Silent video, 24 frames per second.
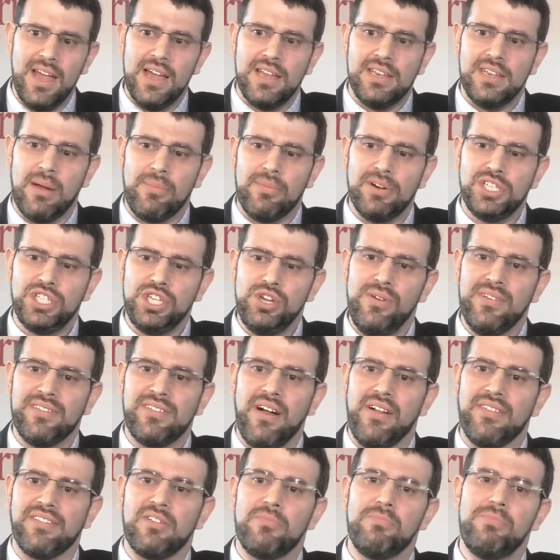Number two is
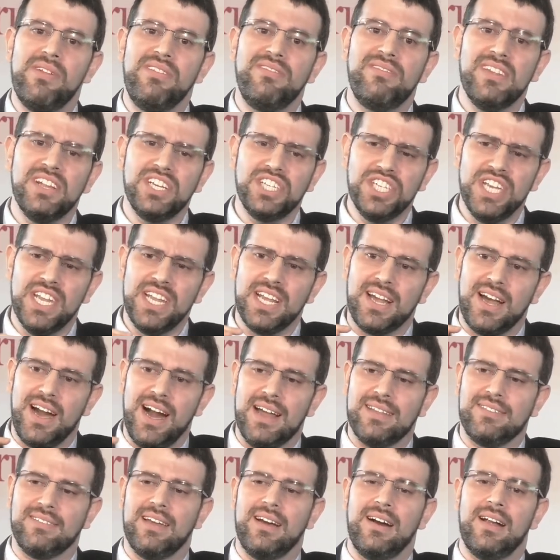also positioning
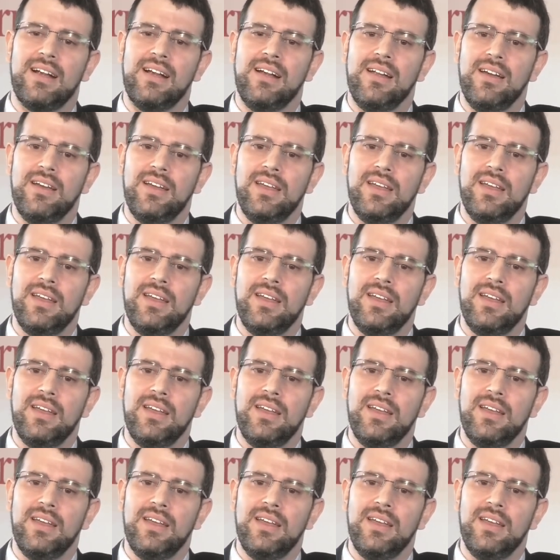Qatar